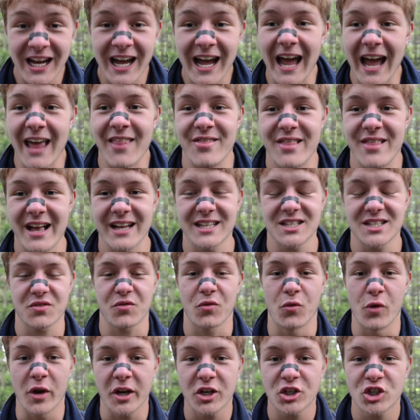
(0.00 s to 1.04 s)
and less
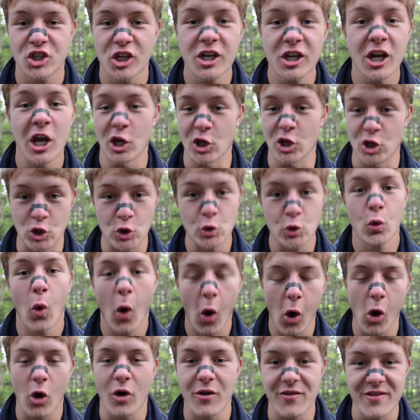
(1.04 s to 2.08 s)
friction, you
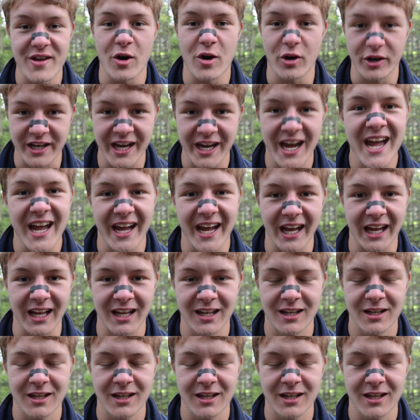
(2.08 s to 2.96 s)
are their king.